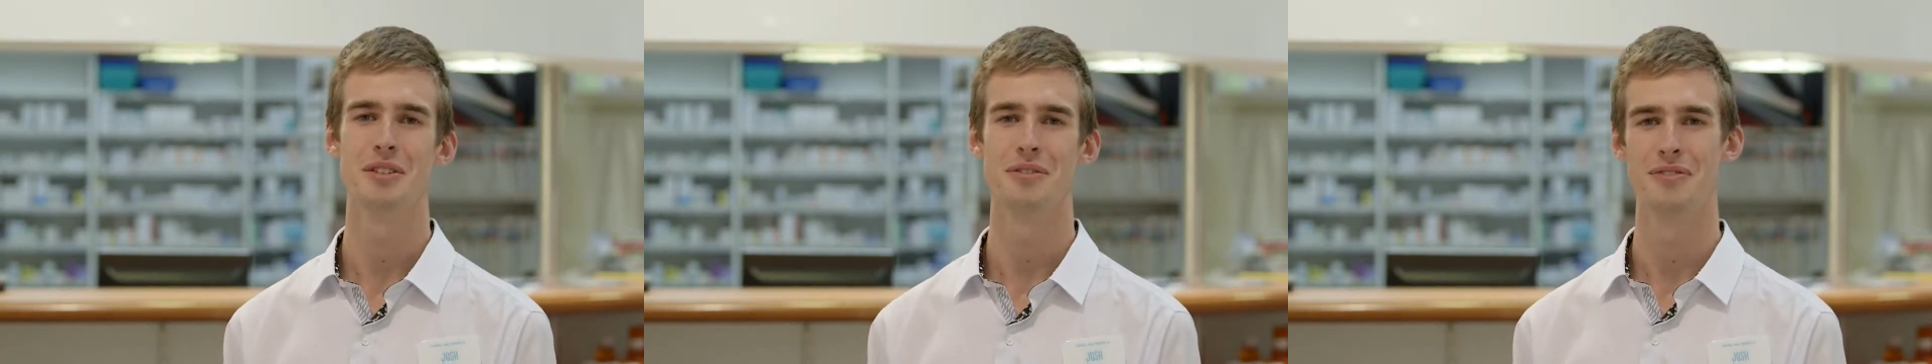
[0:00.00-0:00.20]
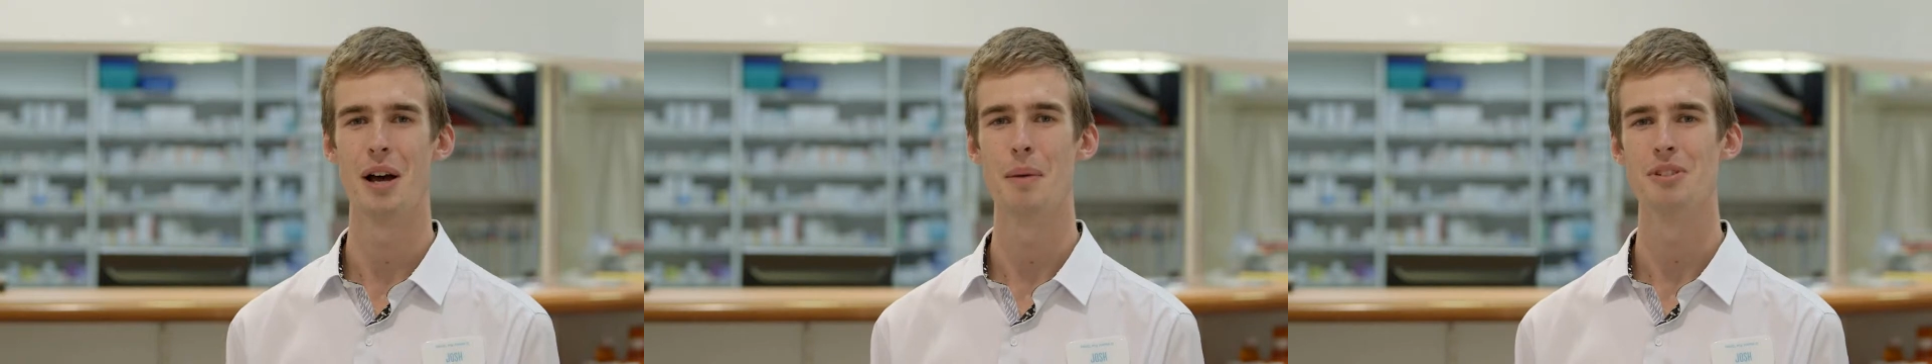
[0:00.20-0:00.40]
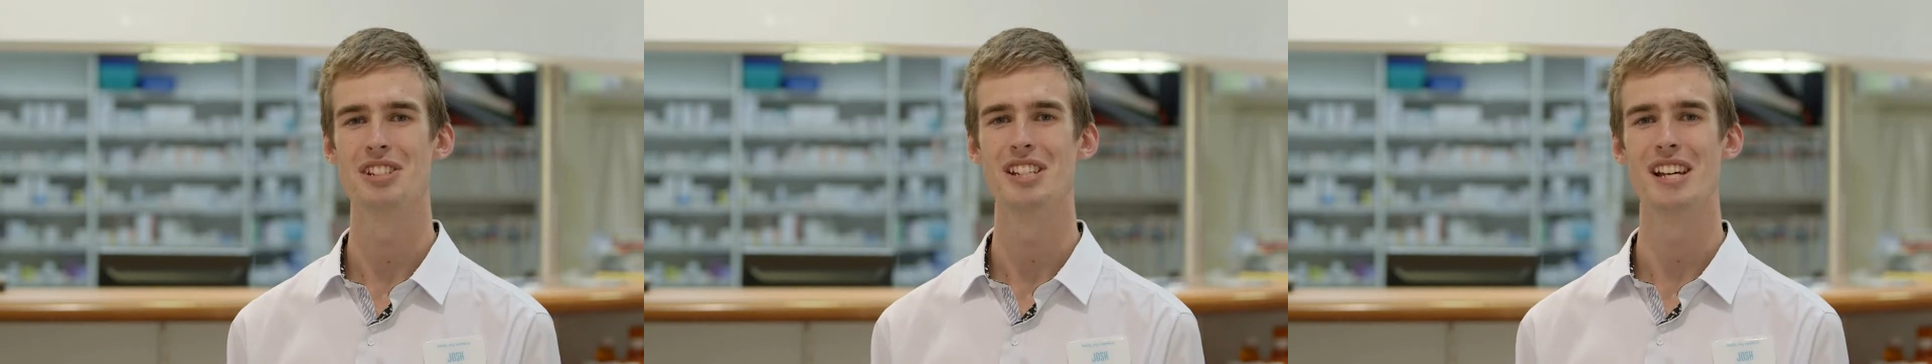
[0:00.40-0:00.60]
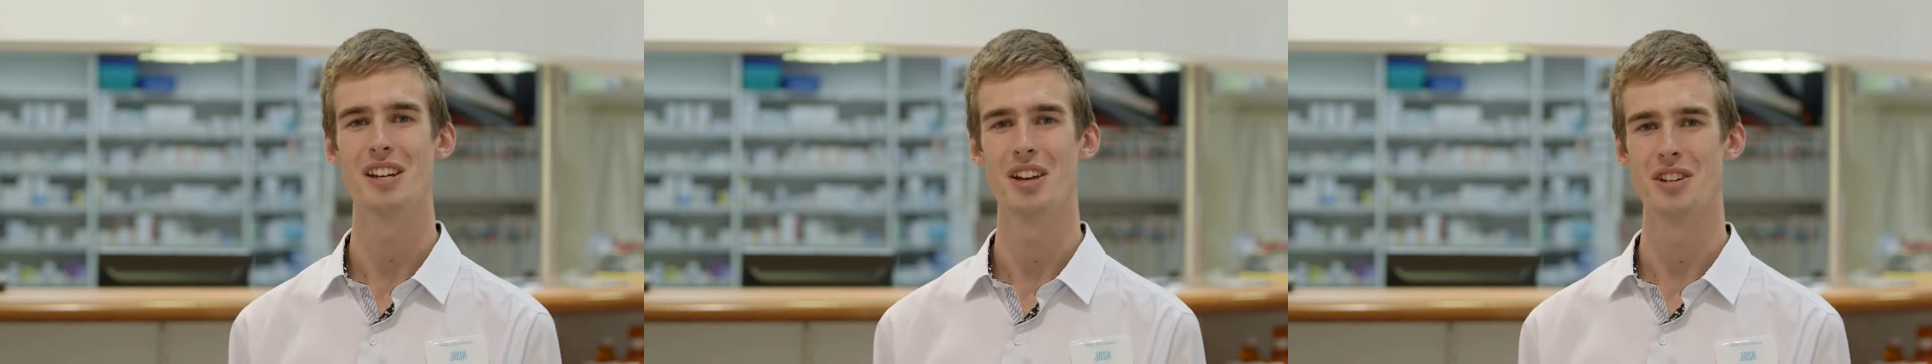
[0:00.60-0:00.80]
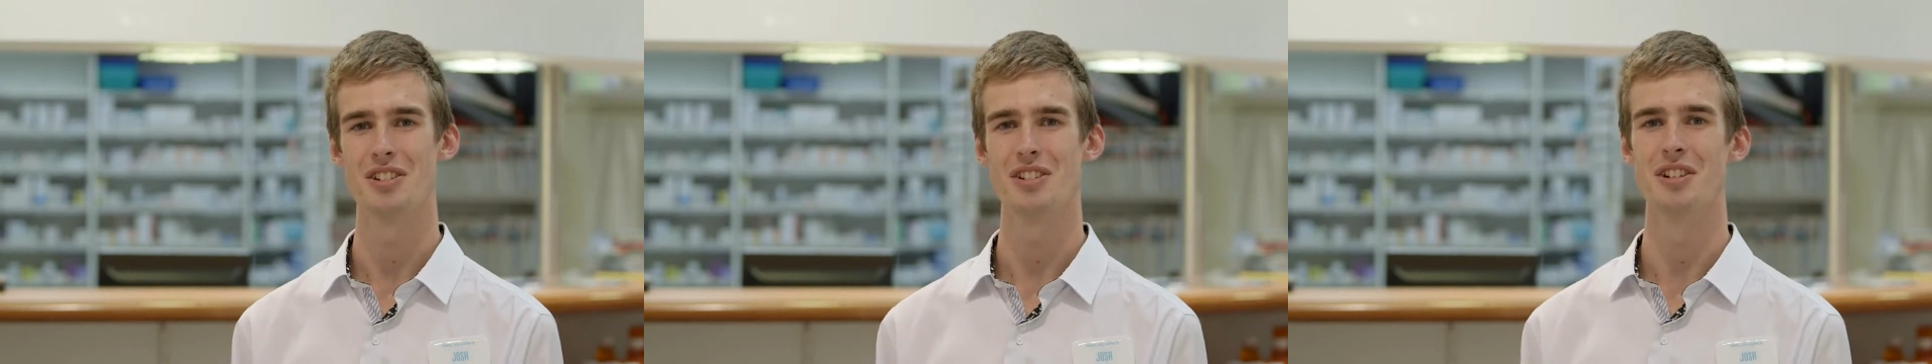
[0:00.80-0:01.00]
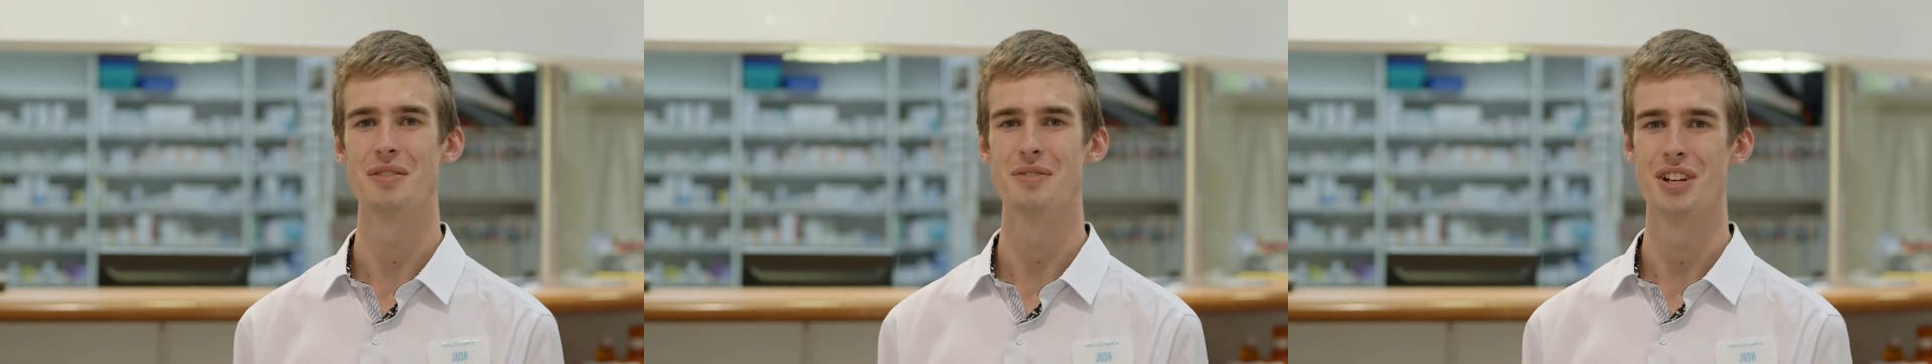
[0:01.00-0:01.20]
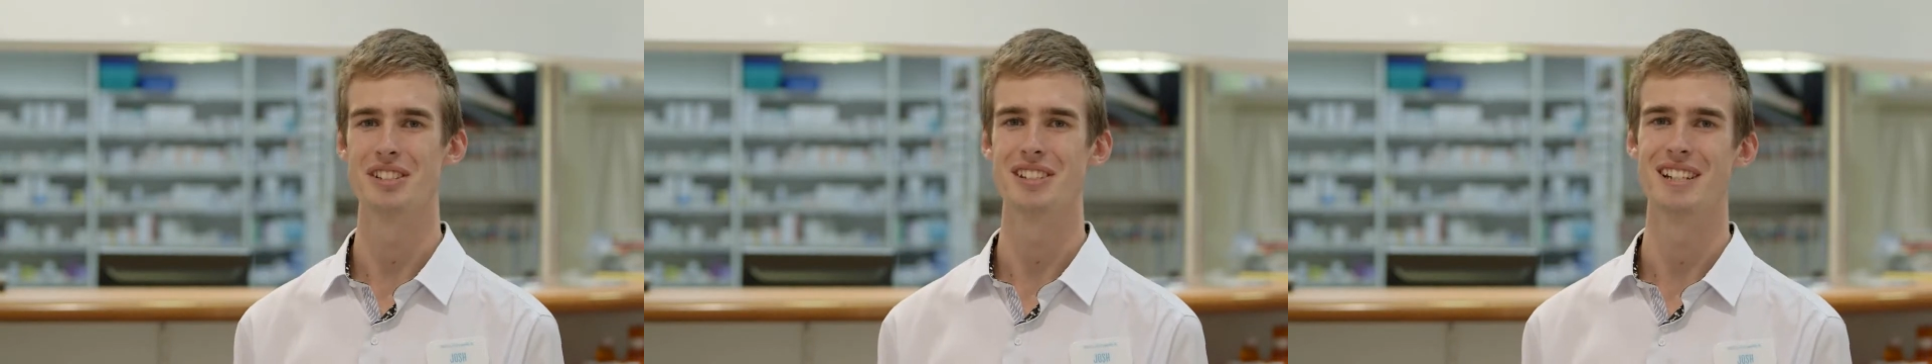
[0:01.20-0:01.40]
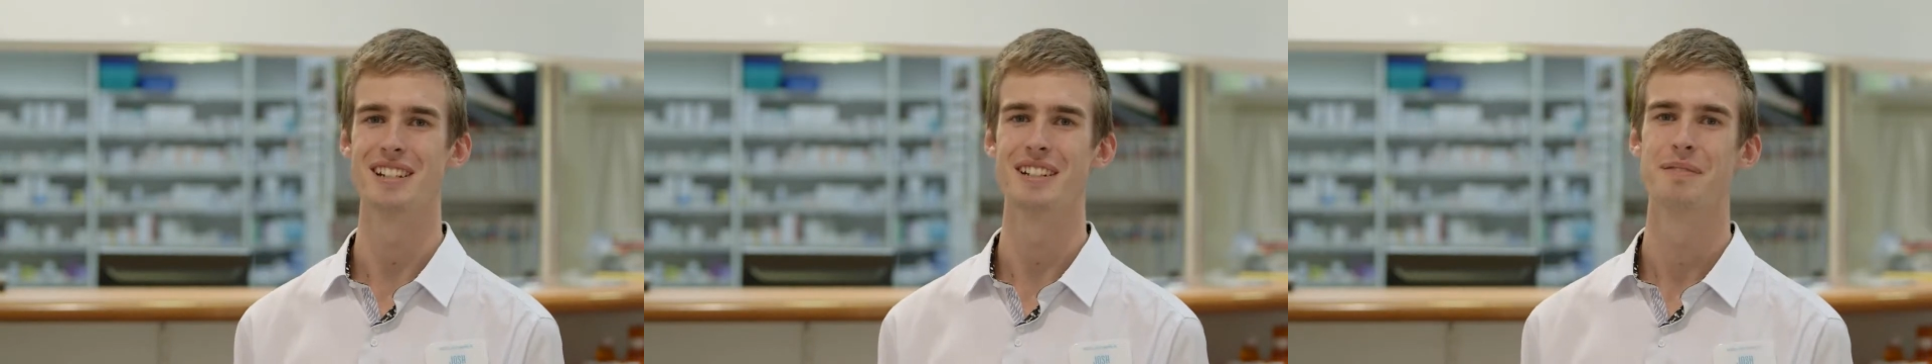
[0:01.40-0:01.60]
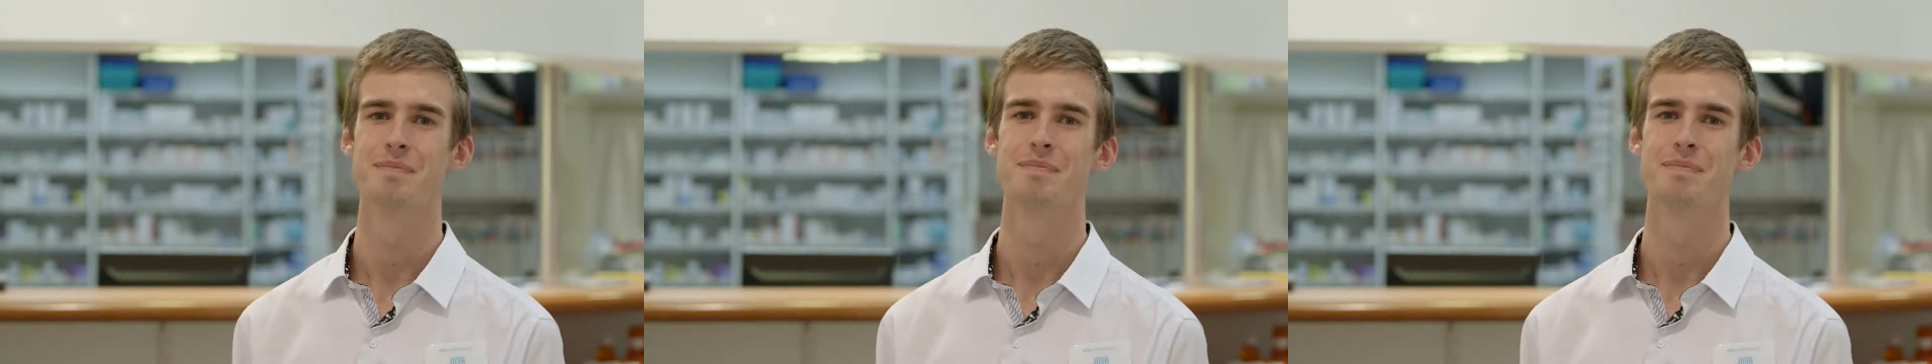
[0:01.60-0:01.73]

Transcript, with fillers: year of pharmacy at Curtin University.